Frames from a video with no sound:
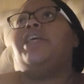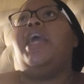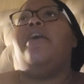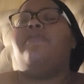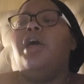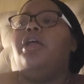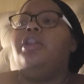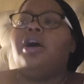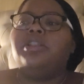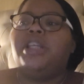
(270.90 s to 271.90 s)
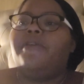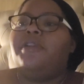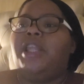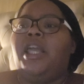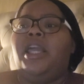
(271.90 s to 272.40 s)
they have lost
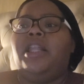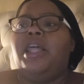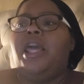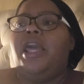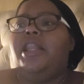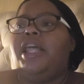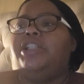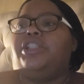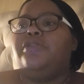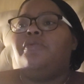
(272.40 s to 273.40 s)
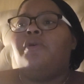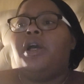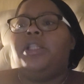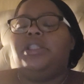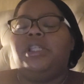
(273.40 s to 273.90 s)
everything, and they just
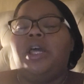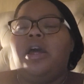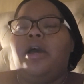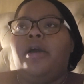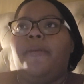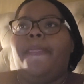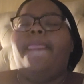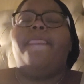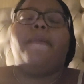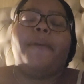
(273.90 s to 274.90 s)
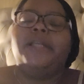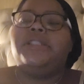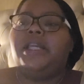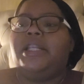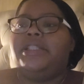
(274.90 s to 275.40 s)
want the
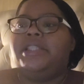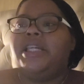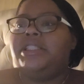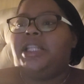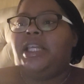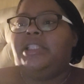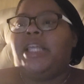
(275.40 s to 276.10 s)
basic necessities.